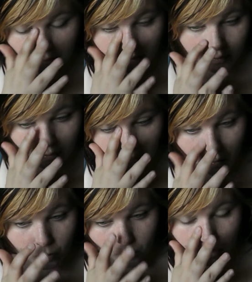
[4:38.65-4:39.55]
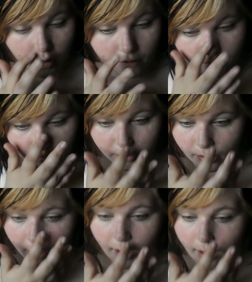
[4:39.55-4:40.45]
and all of
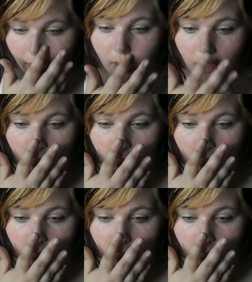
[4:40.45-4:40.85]
that.